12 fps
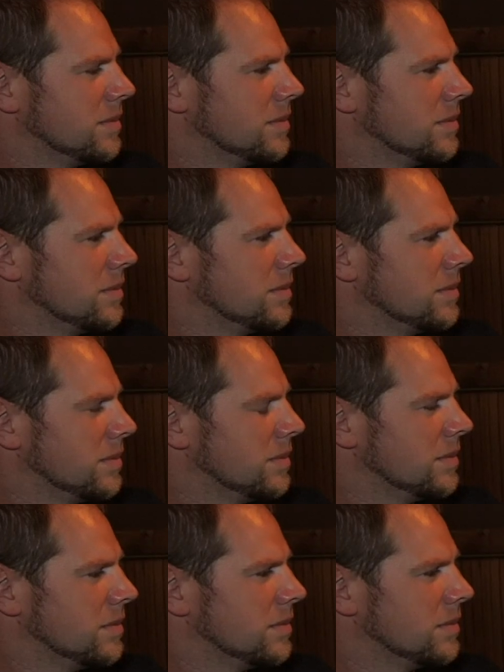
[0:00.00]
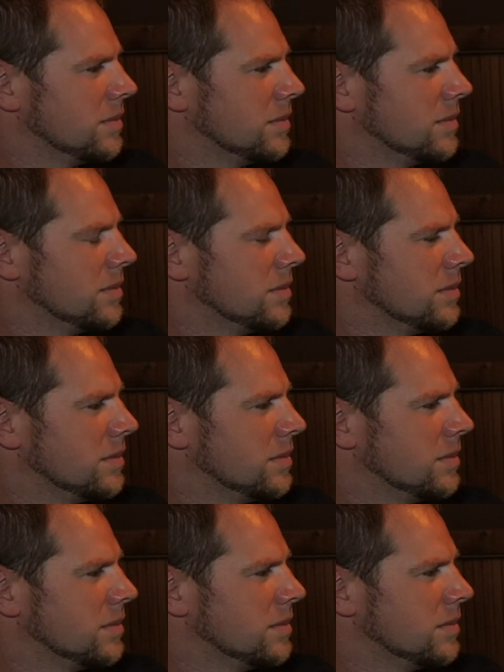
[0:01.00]

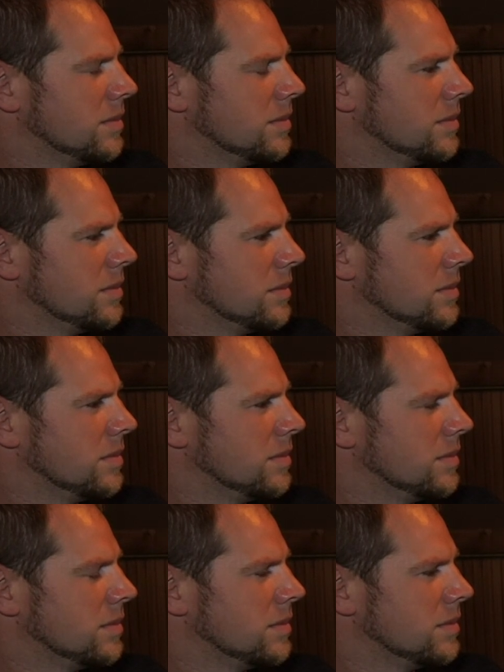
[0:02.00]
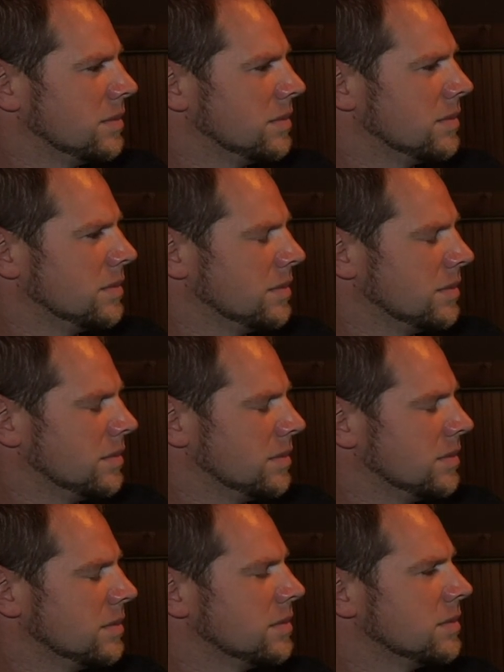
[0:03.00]

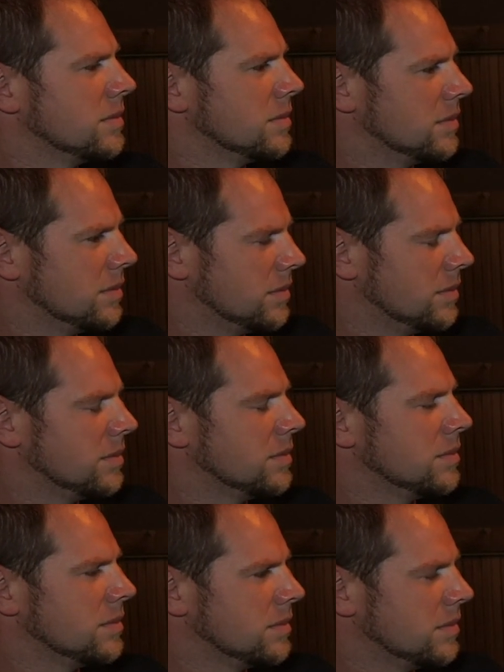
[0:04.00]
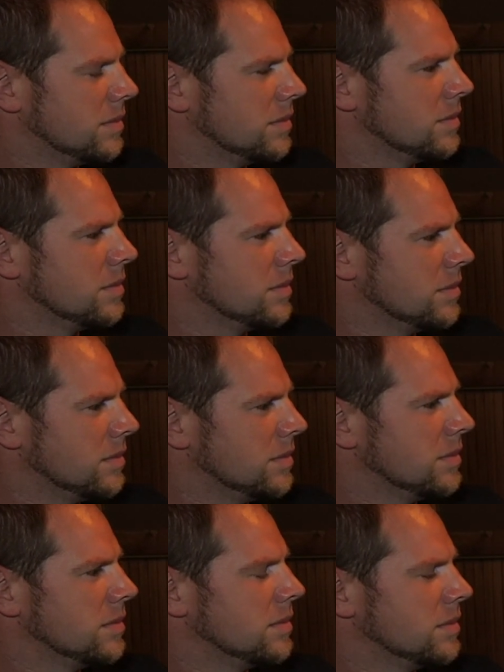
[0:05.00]

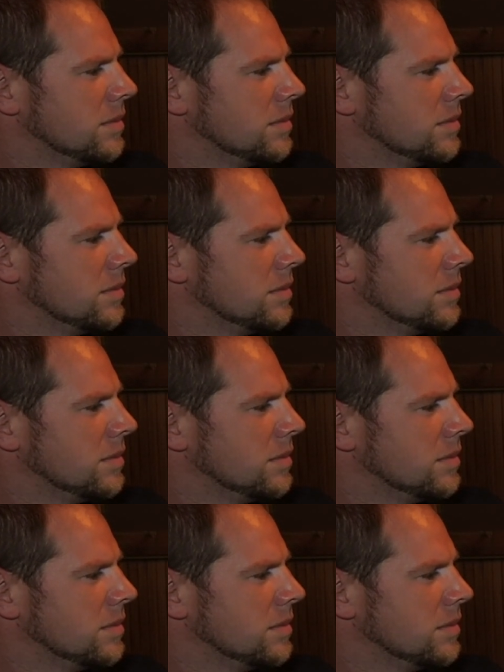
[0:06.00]
The person shown says nothing.